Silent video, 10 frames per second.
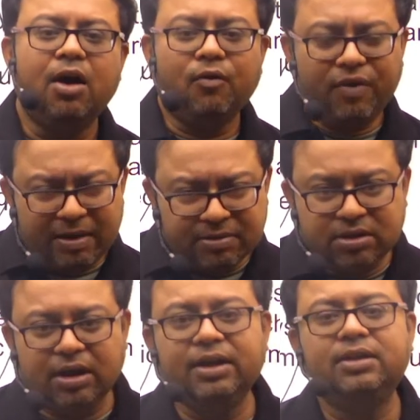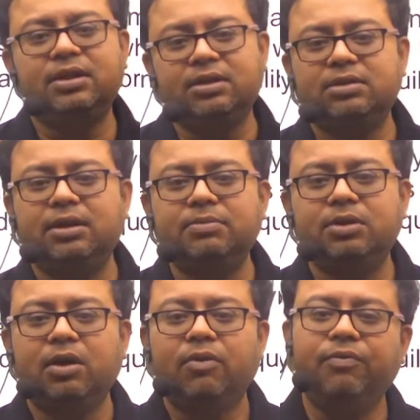we have studied systems
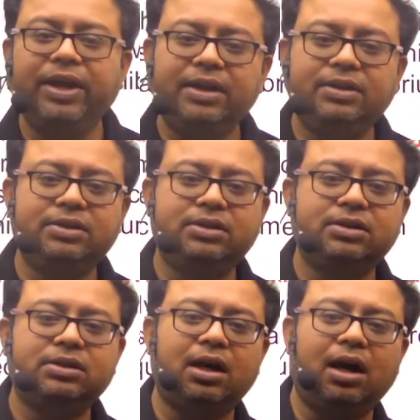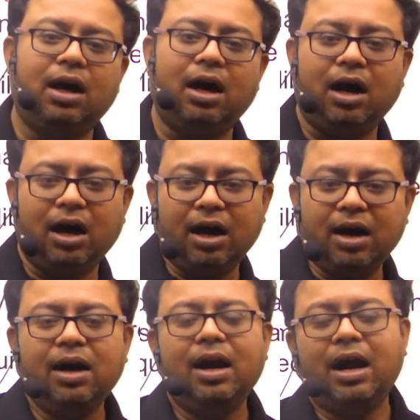which
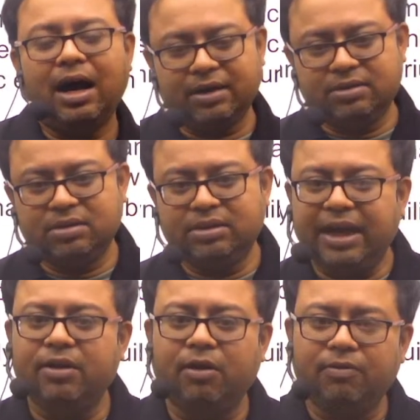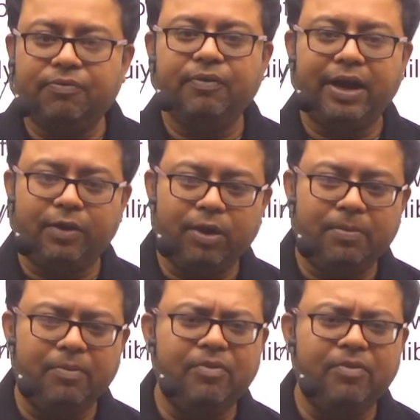are at the state of equilibrium.